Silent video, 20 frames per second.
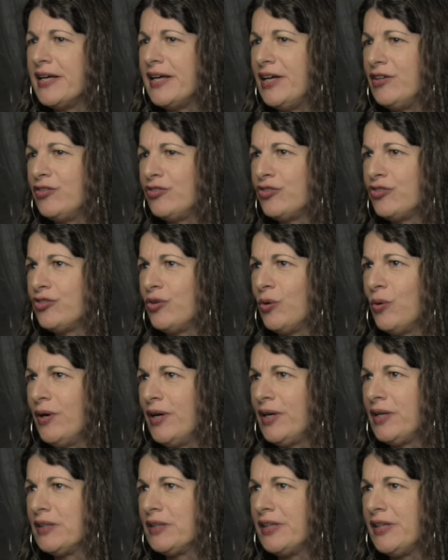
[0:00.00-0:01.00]

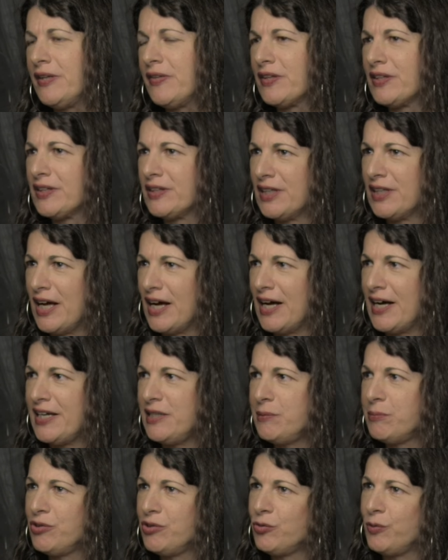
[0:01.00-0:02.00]
historically the
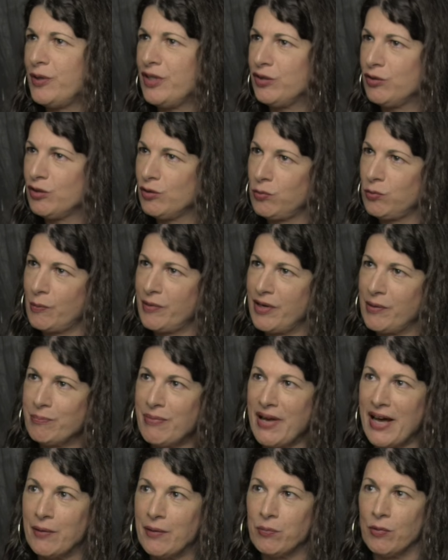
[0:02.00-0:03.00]
line between good woman and
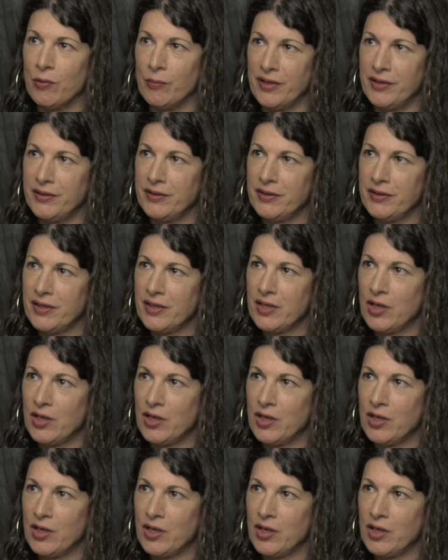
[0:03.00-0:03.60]
bad woman